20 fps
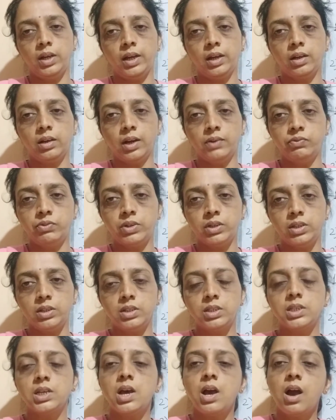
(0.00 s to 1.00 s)

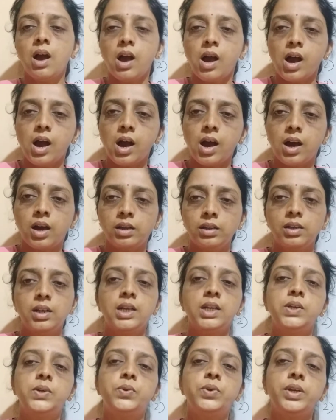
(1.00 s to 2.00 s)
countries are
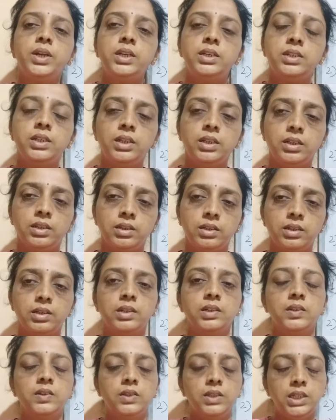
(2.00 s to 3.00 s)
trading
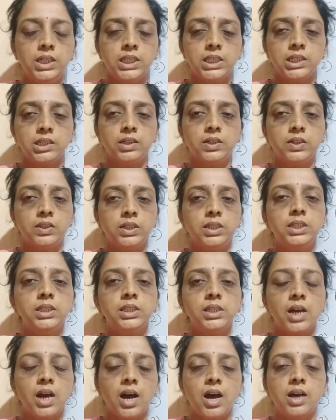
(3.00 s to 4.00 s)
these countries
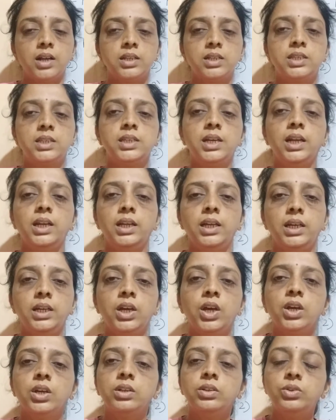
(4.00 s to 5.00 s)
are selling
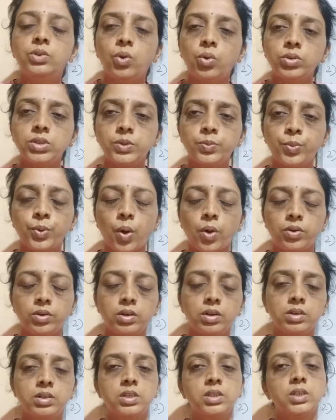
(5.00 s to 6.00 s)
those
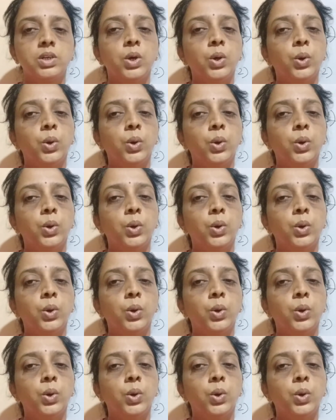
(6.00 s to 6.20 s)
products